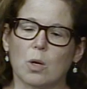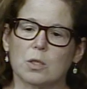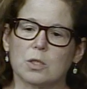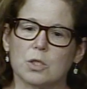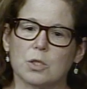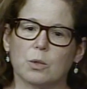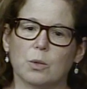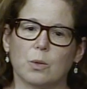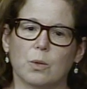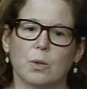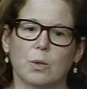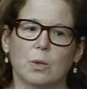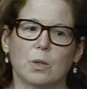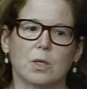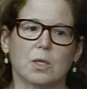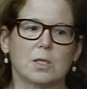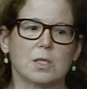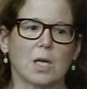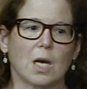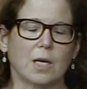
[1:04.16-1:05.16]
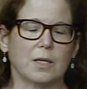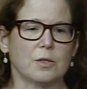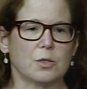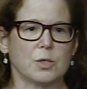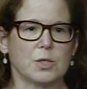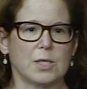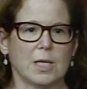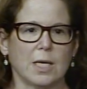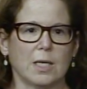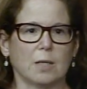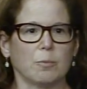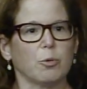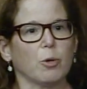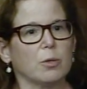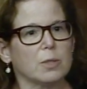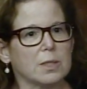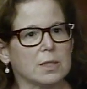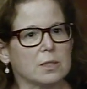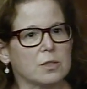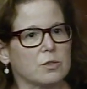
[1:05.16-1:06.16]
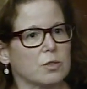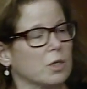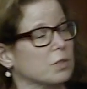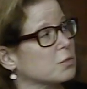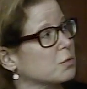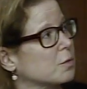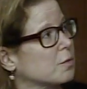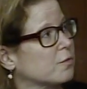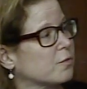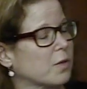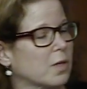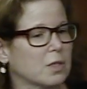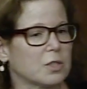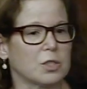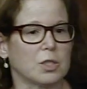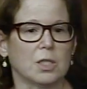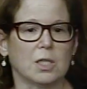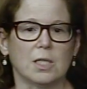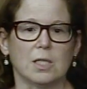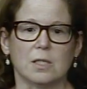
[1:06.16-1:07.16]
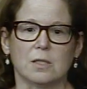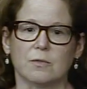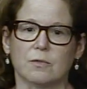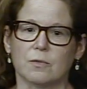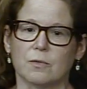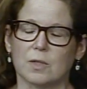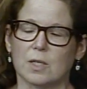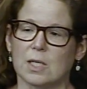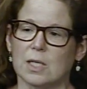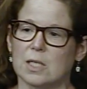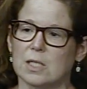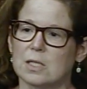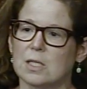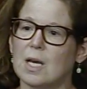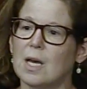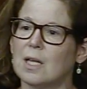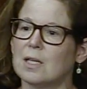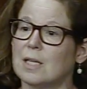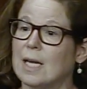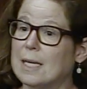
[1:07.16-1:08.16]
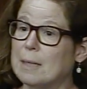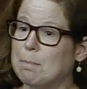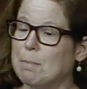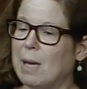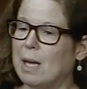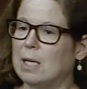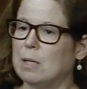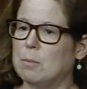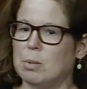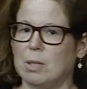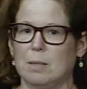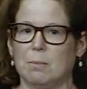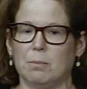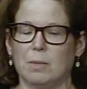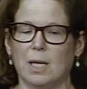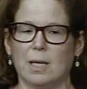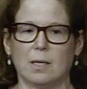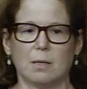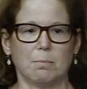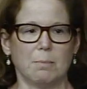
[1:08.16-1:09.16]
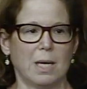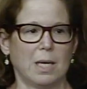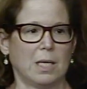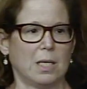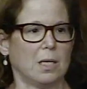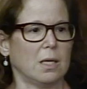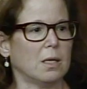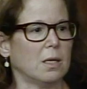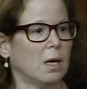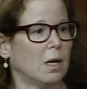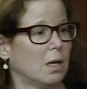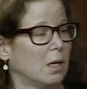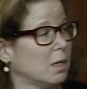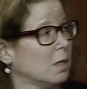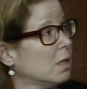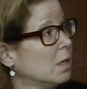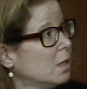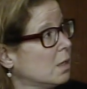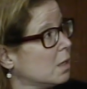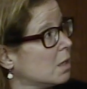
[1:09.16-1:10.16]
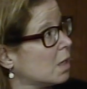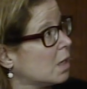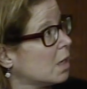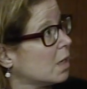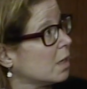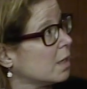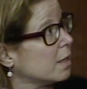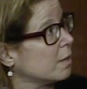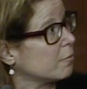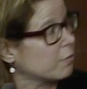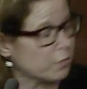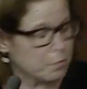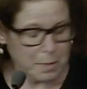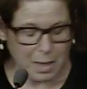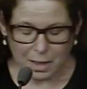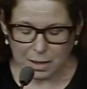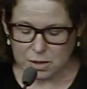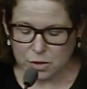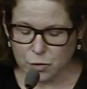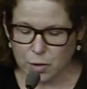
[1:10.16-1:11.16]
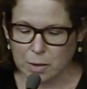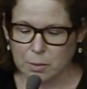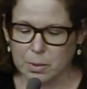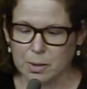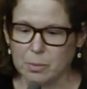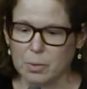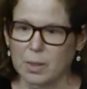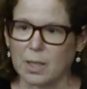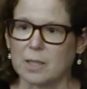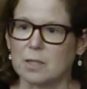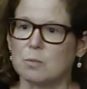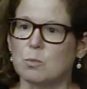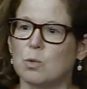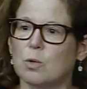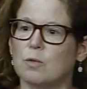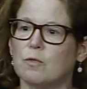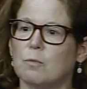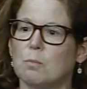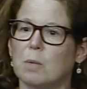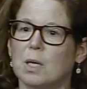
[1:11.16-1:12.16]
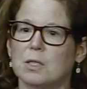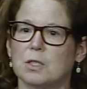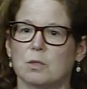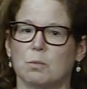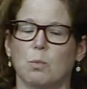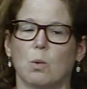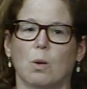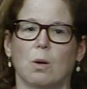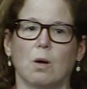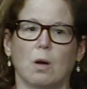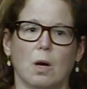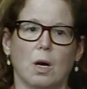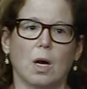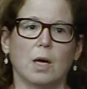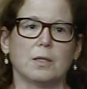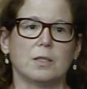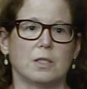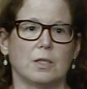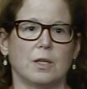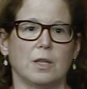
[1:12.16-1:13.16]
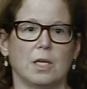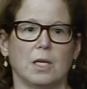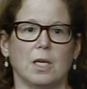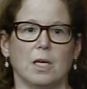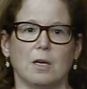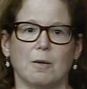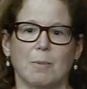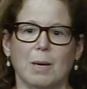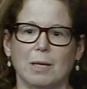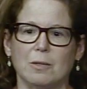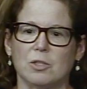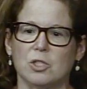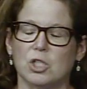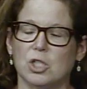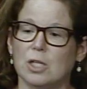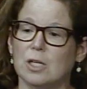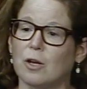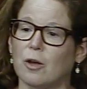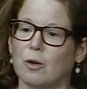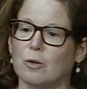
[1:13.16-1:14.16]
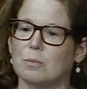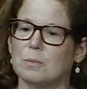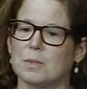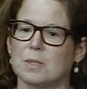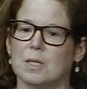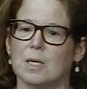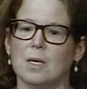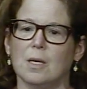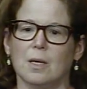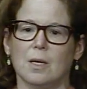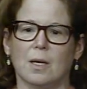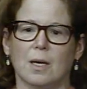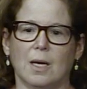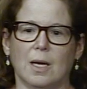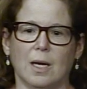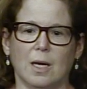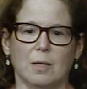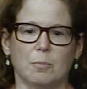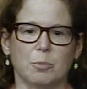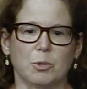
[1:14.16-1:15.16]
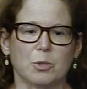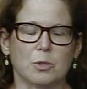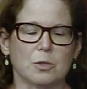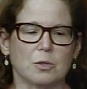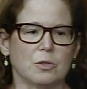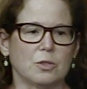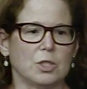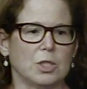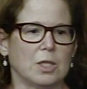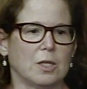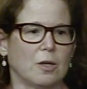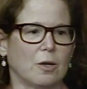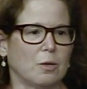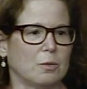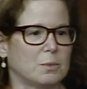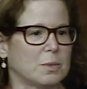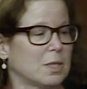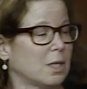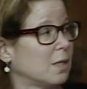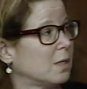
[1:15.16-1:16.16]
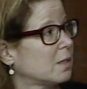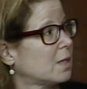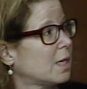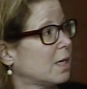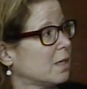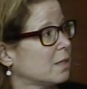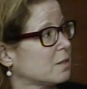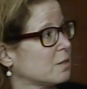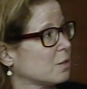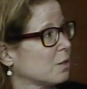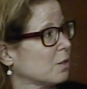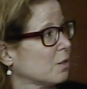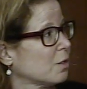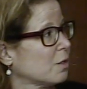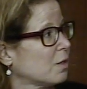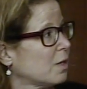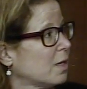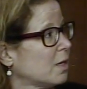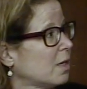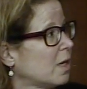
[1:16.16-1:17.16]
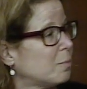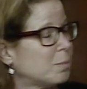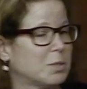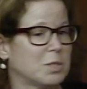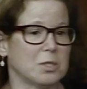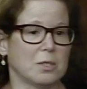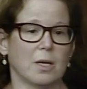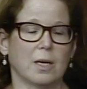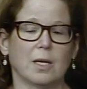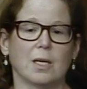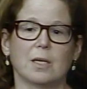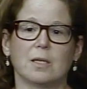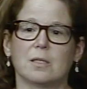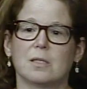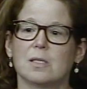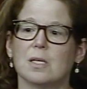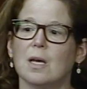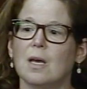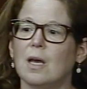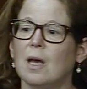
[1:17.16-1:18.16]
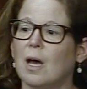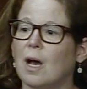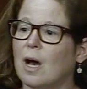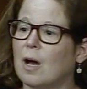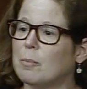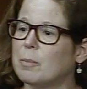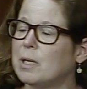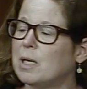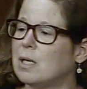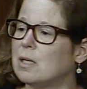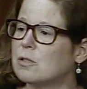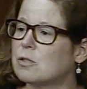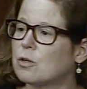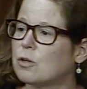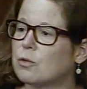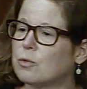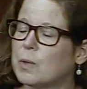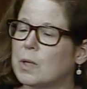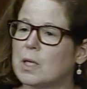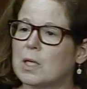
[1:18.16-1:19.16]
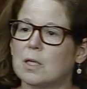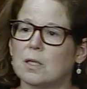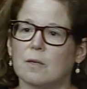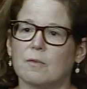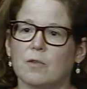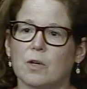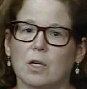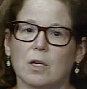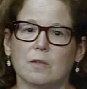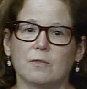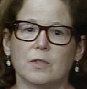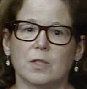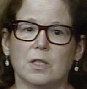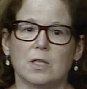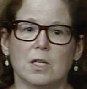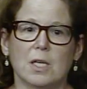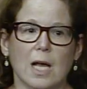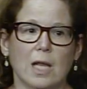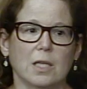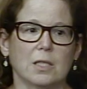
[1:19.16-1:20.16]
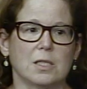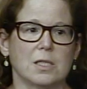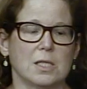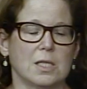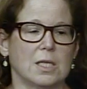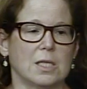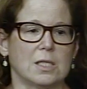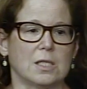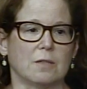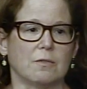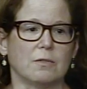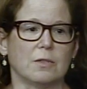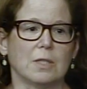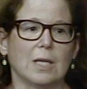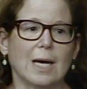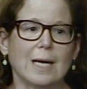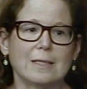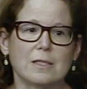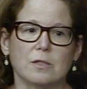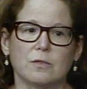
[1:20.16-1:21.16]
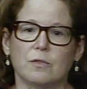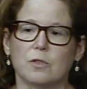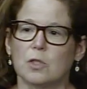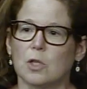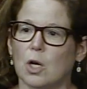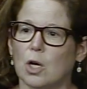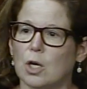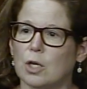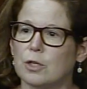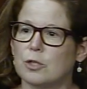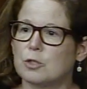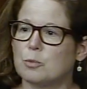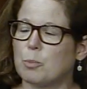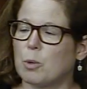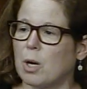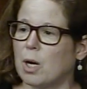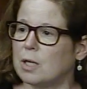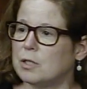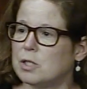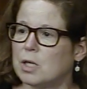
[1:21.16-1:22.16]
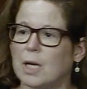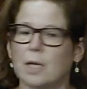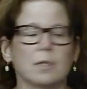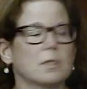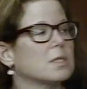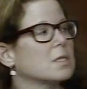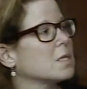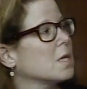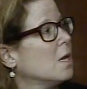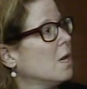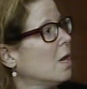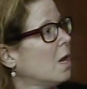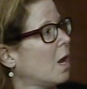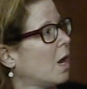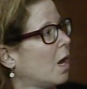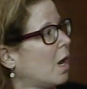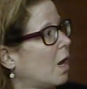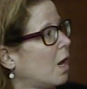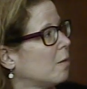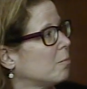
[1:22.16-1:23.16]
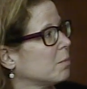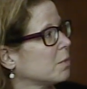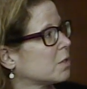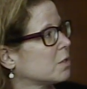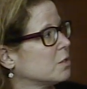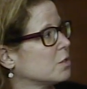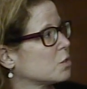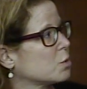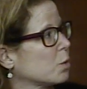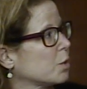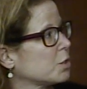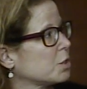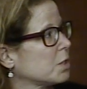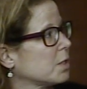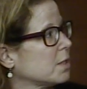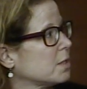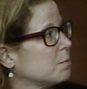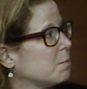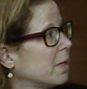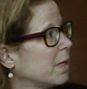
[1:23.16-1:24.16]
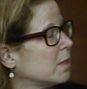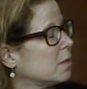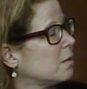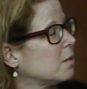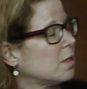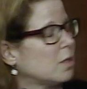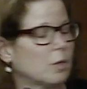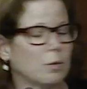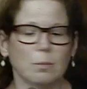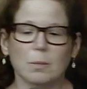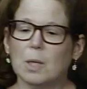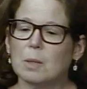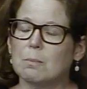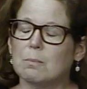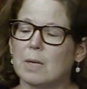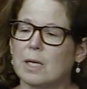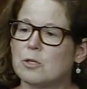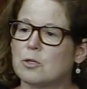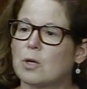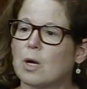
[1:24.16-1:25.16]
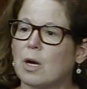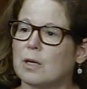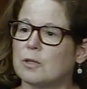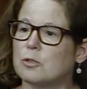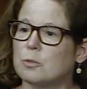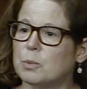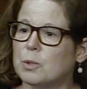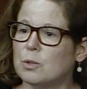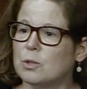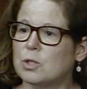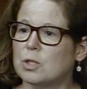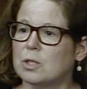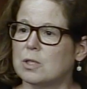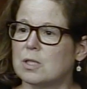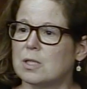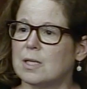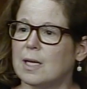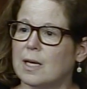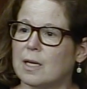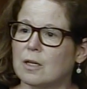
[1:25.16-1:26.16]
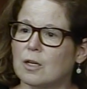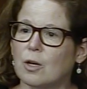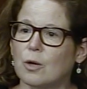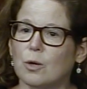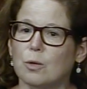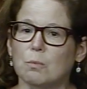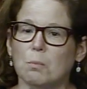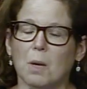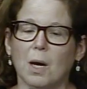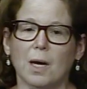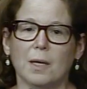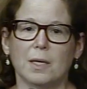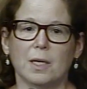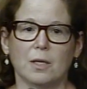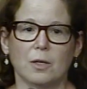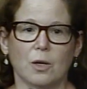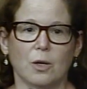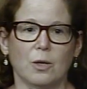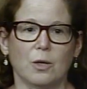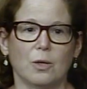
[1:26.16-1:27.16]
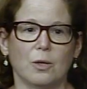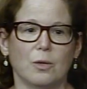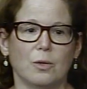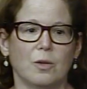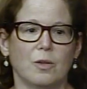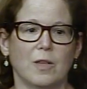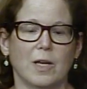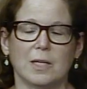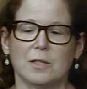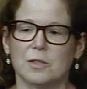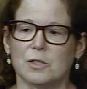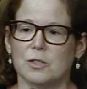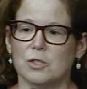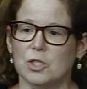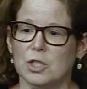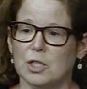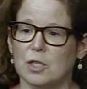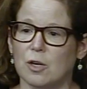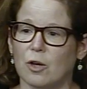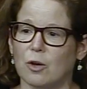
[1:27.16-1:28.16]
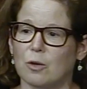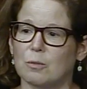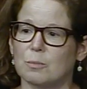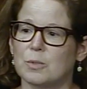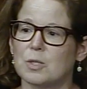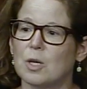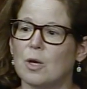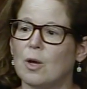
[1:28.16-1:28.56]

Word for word: towards understanding protein structure and function. He's, he's like many, like many uh, uh, informatics trained people, has moved much more on to thinking about genomes and personal genomes and cancer and epigenetics. Um, he's critically involved in analyses of lots of large projects um, consortia has made you know major contributions to ENCODE, modENCODE, Thousand Genomes,